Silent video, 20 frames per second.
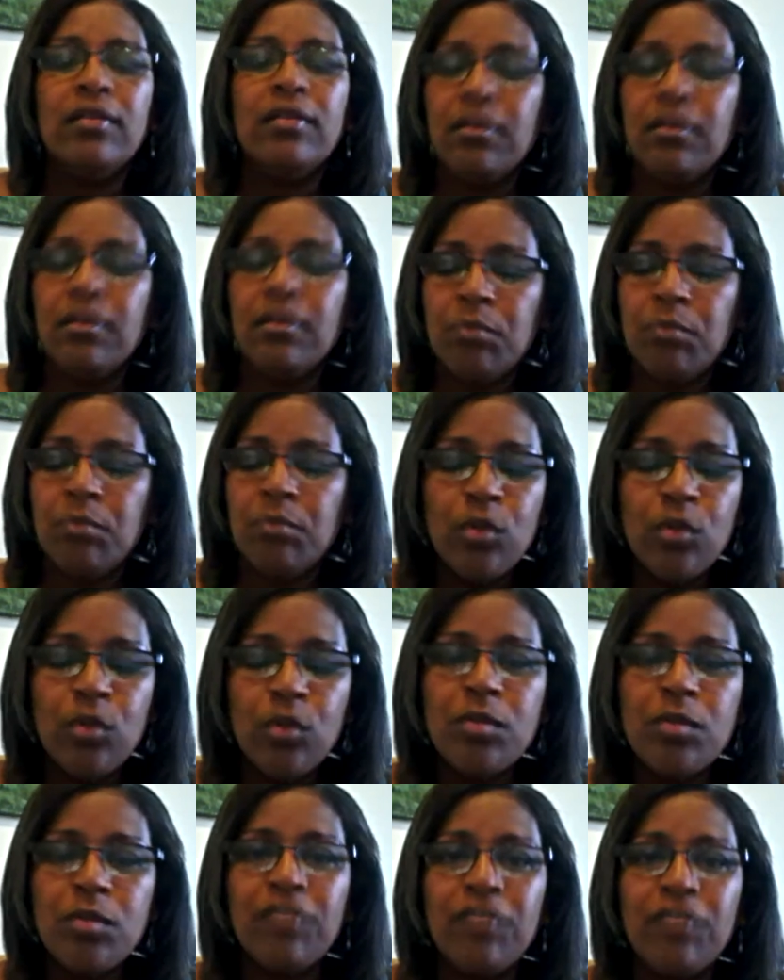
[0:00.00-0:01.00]
That
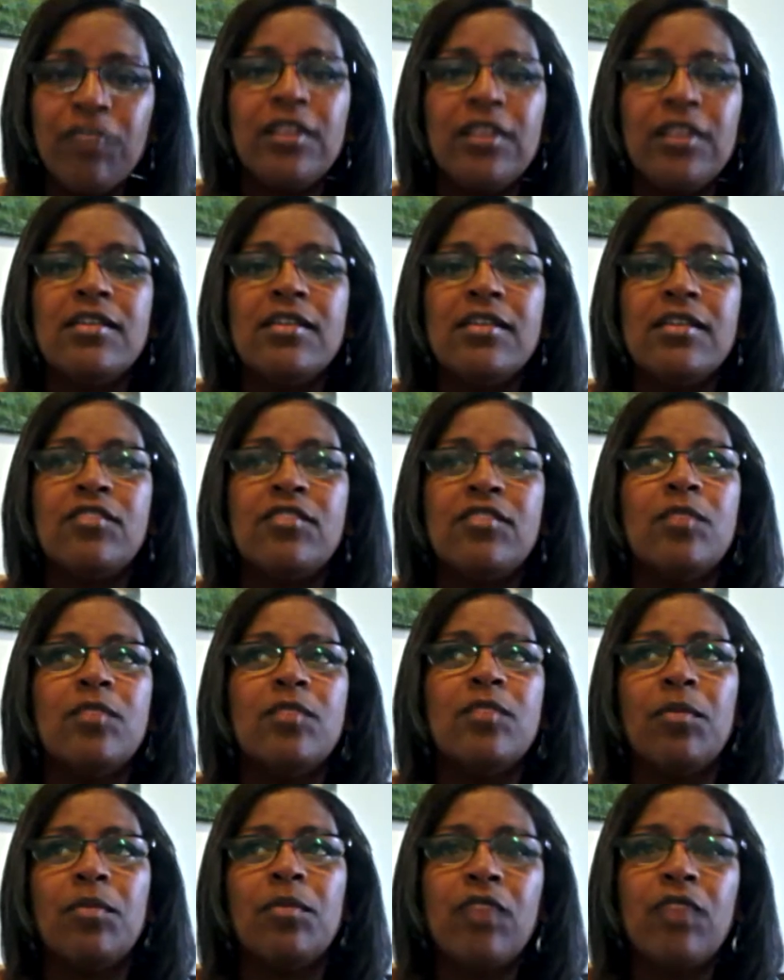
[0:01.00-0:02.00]
most buffets have some
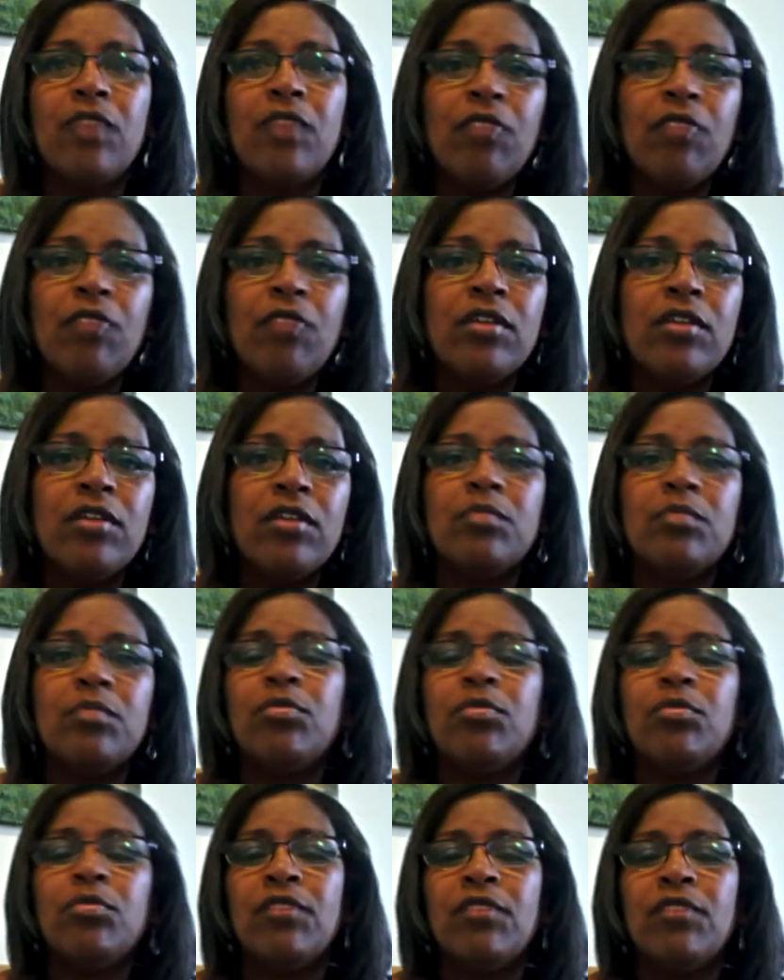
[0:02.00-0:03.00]
type of covering to
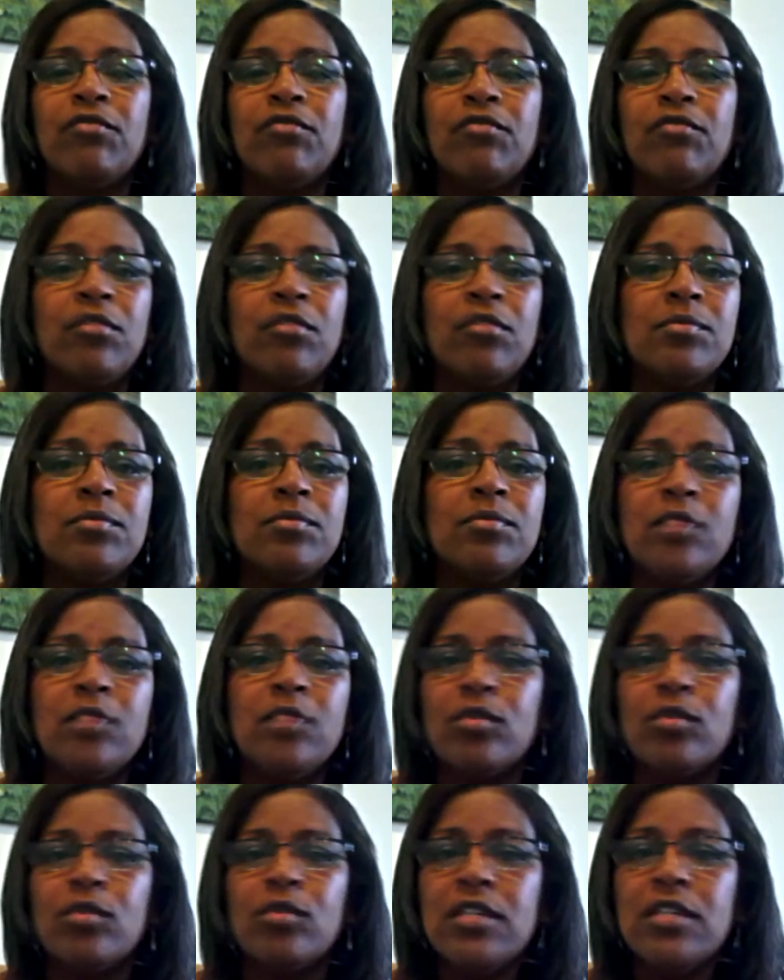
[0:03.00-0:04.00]
prevent from
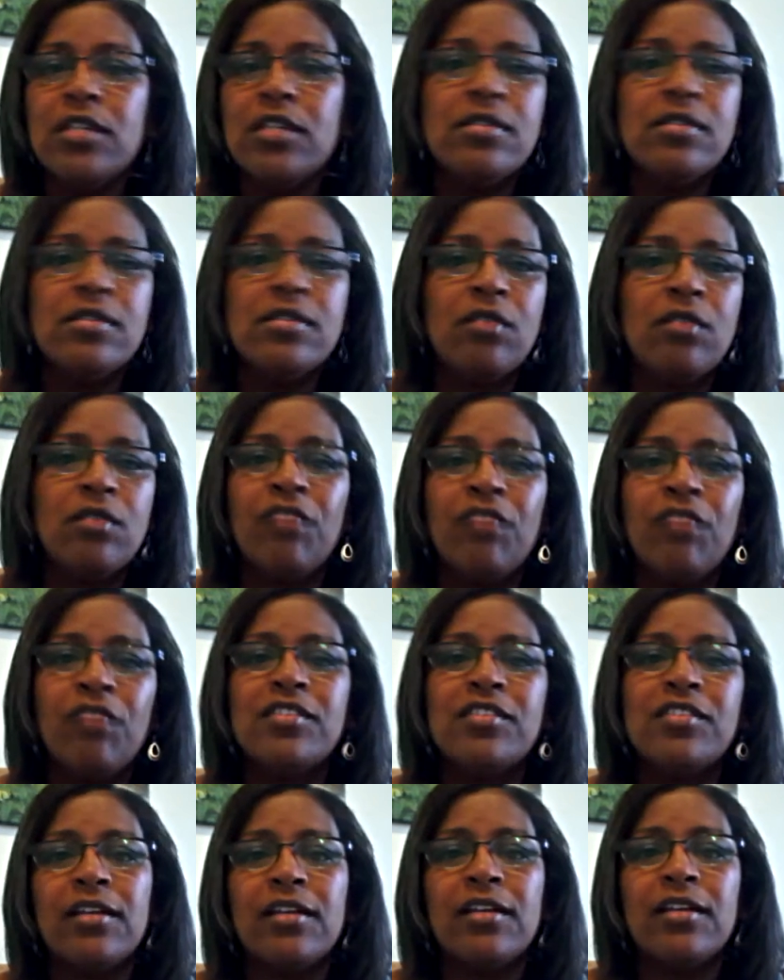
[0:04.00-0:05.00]
sneezes,
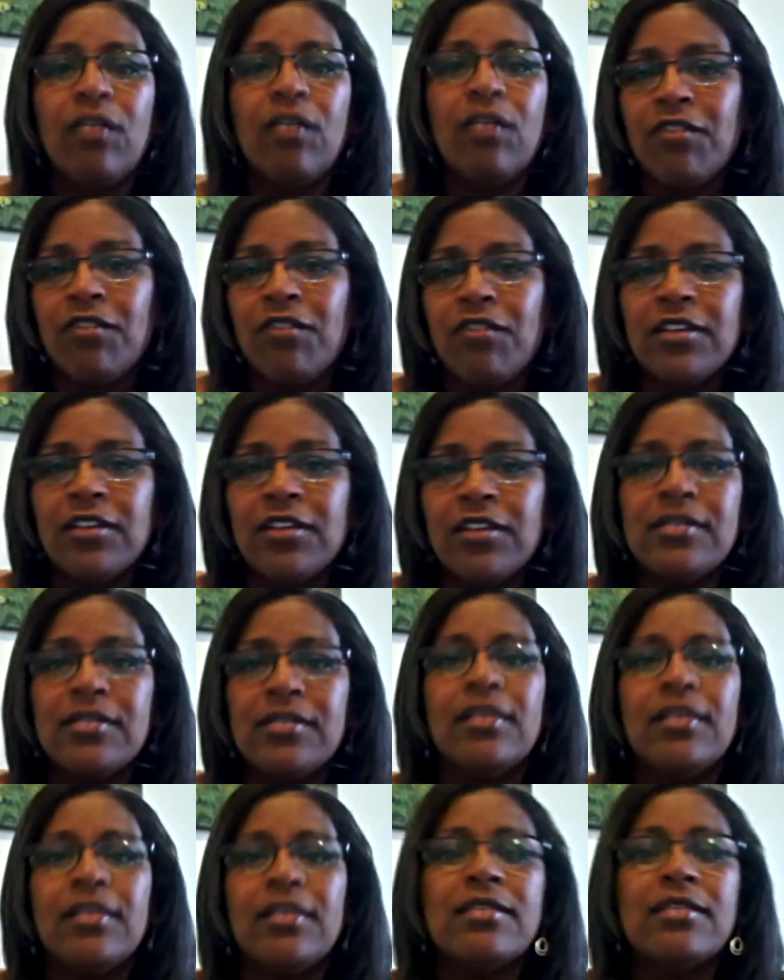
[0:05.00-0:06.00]

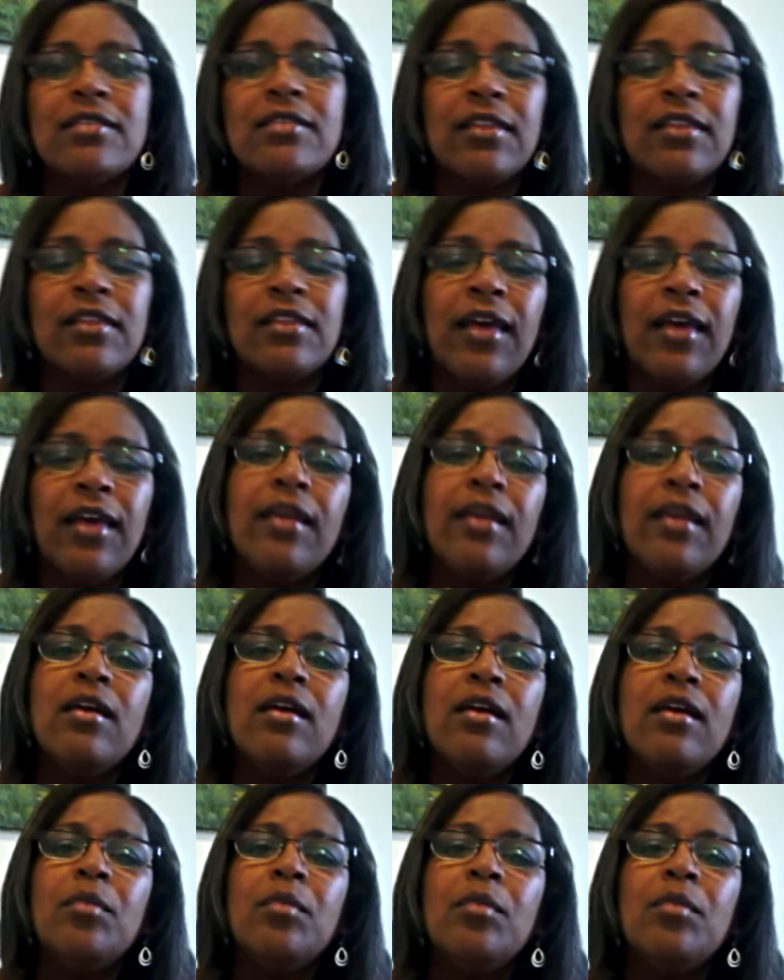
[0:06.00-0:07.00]
coughing and things like that.
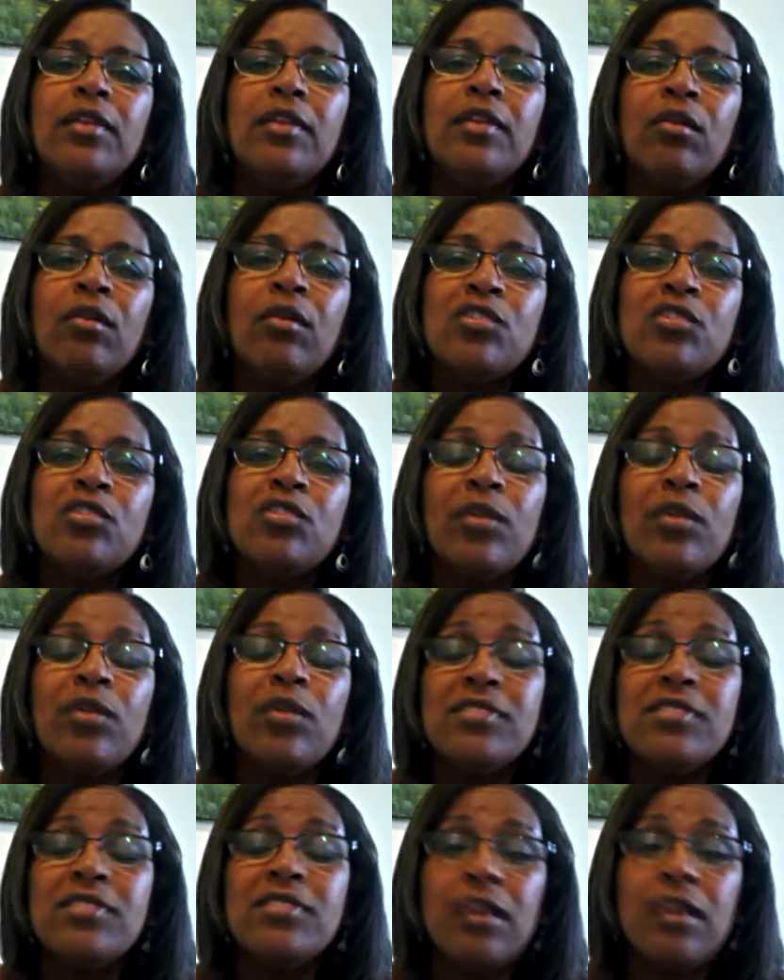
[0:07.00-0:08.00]
But they also
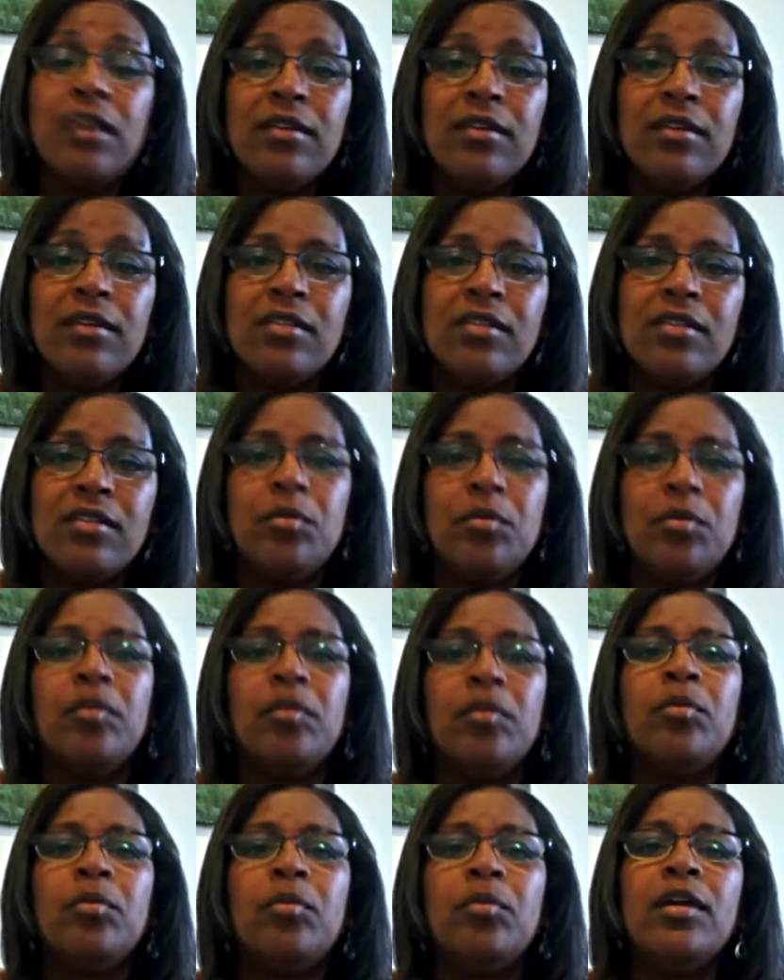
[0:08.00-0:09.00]
have signs that
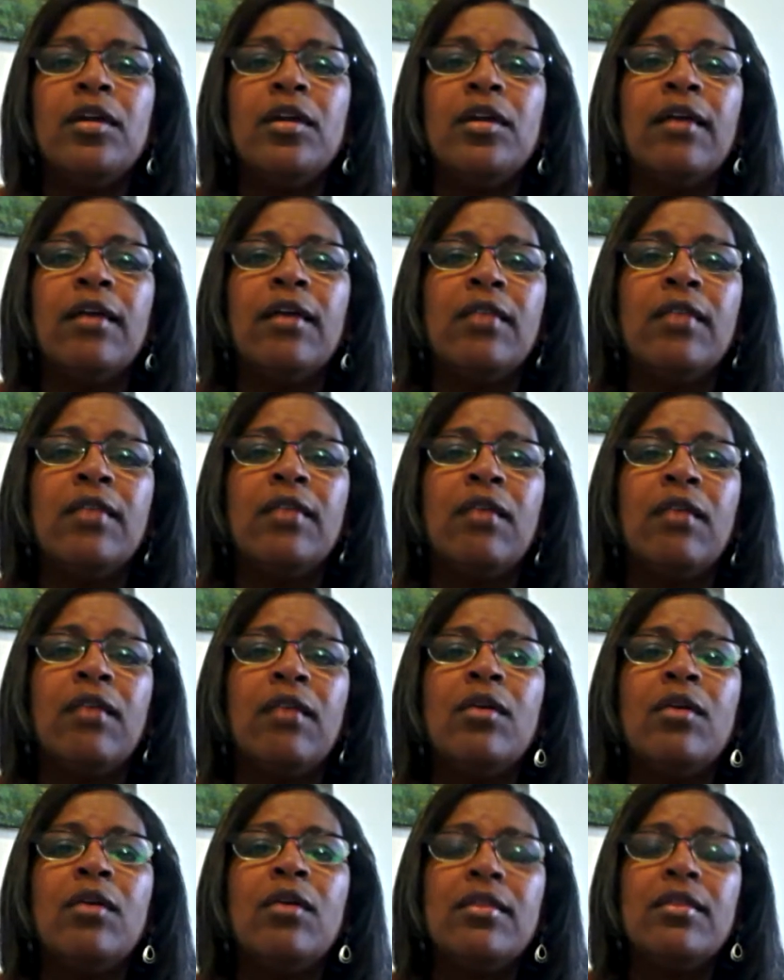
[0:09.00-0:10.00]
people are putting out
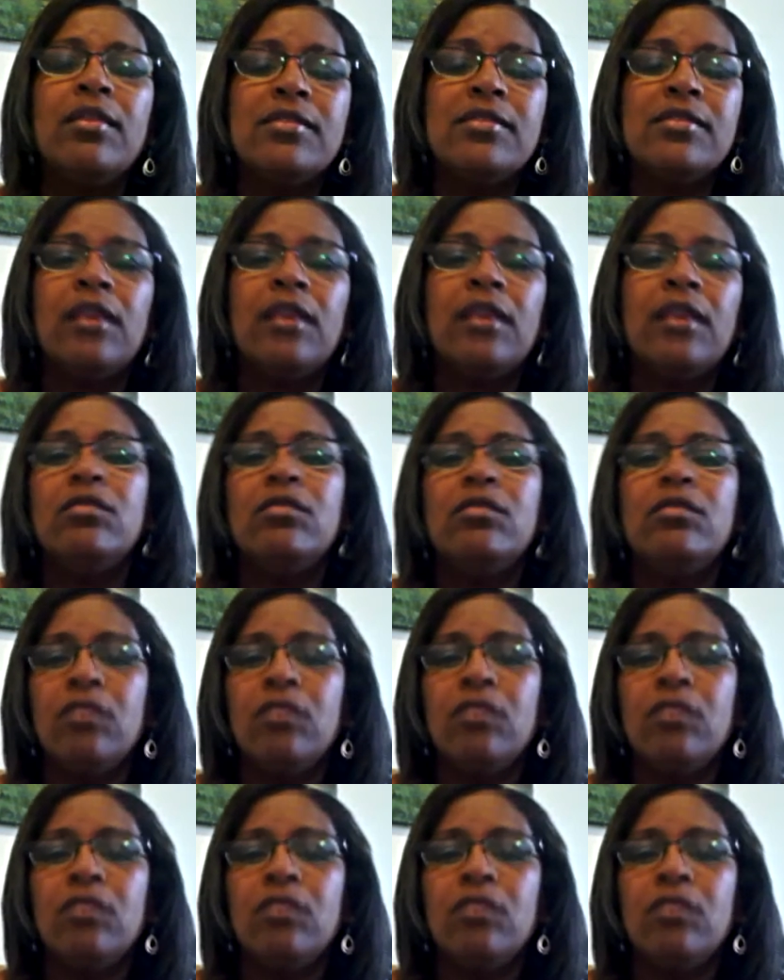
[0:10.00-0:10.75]
now that say